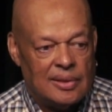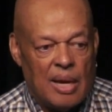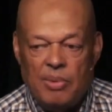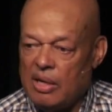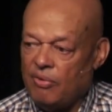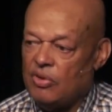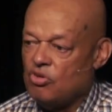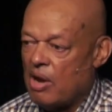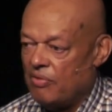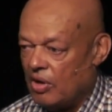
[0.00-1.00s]
How many of you
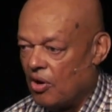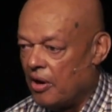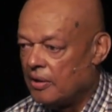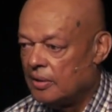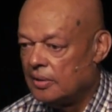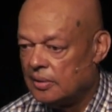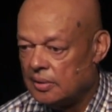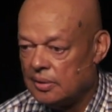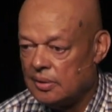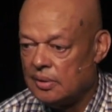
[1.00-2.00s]
drive a car?
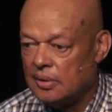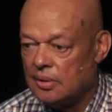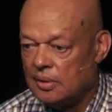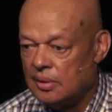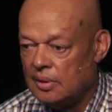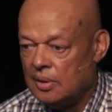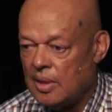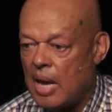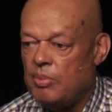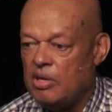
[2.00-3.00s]

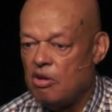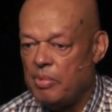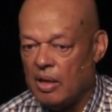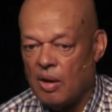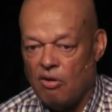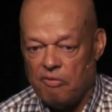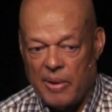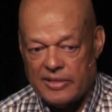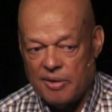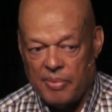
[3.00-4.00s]
How many of you have been cut off
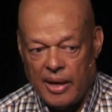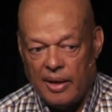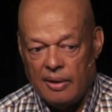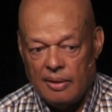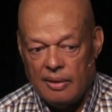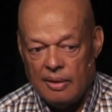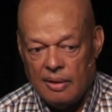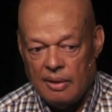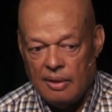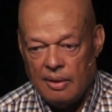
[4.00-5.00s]
by somebody?
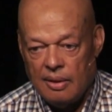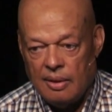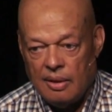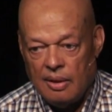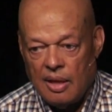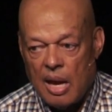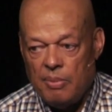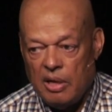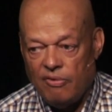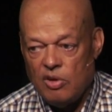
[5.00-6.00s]
How
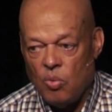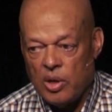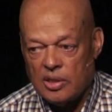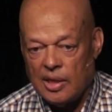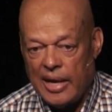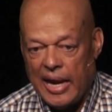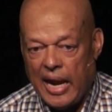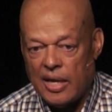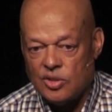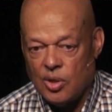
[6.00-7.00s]
many of you wanted to lay
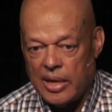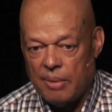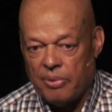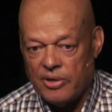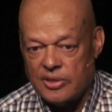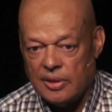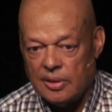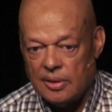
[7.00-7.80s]
hands on that person?